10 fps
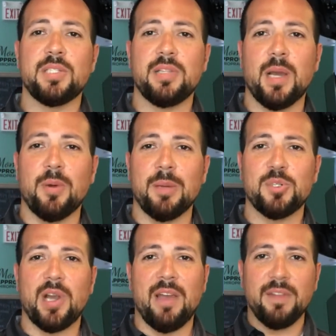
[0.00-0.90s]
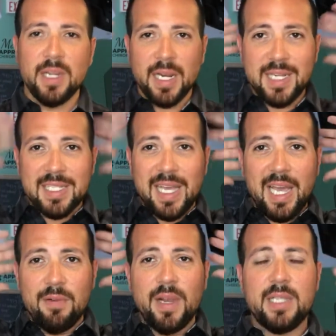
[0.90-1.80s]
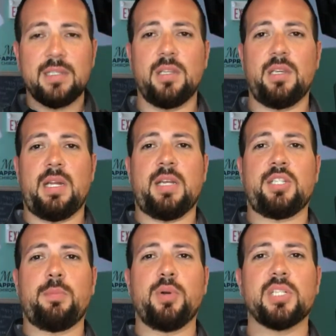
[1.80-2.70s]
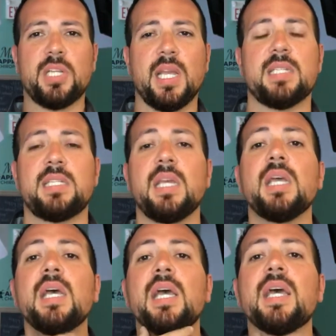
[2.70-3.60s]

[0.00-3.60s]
doing that when I'm driving against the headrest, and you can actually push against it.